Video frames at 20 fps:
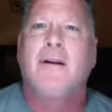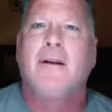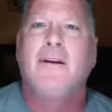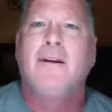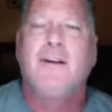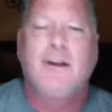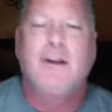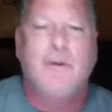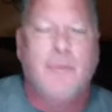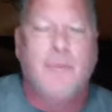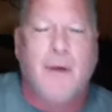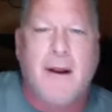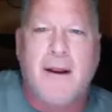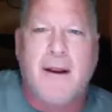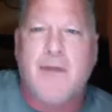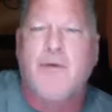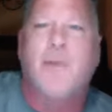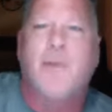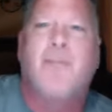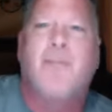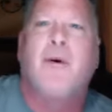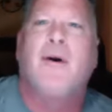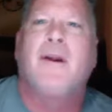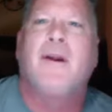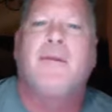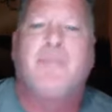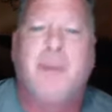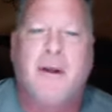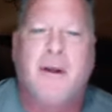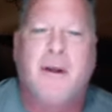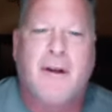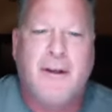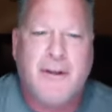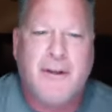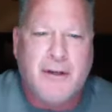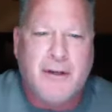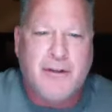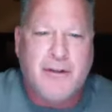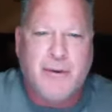You didn't run into a burning building. You didn't